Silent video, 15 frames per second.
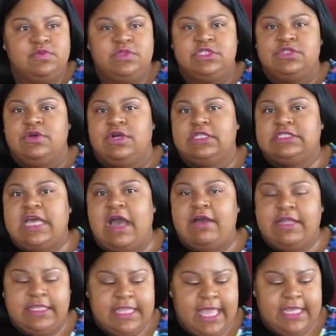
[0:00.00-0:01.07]
We start
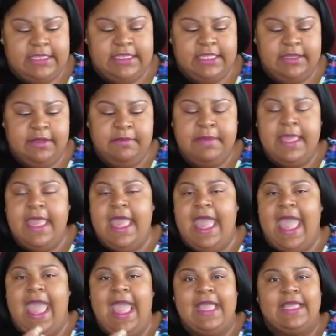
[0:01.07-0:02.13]
talking like them,
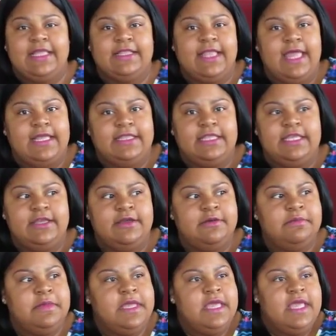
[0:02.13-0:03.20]
acting like
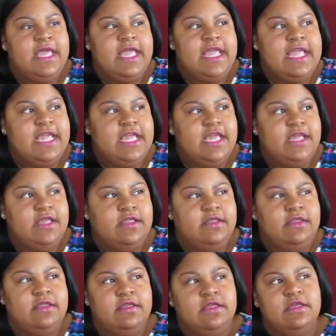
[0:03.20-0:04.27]
them.
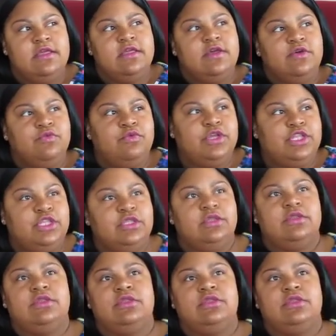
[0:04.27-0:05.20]
And when